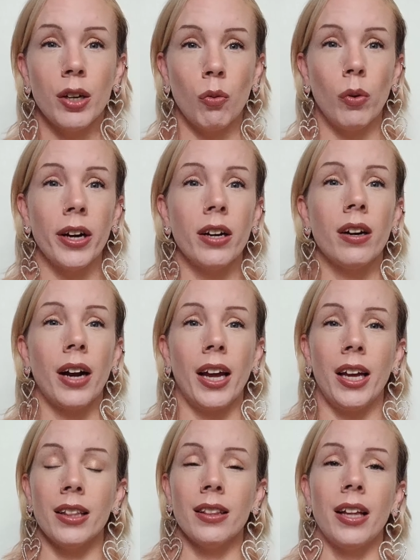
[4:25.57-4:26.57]
Wear
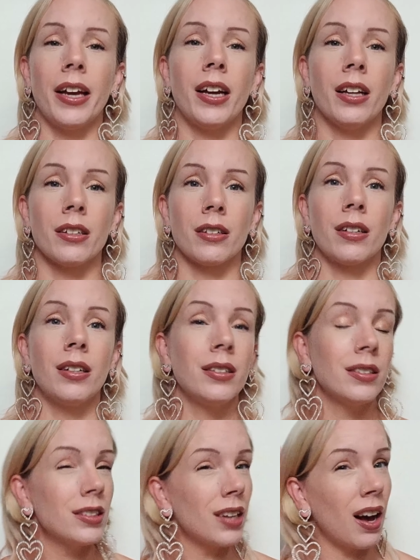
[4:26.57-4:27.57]
a light colored
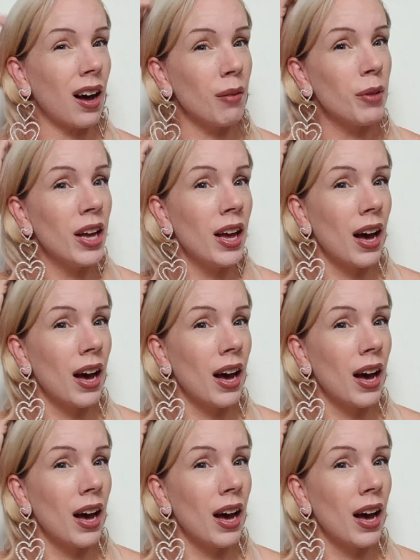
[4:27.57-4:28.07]
top.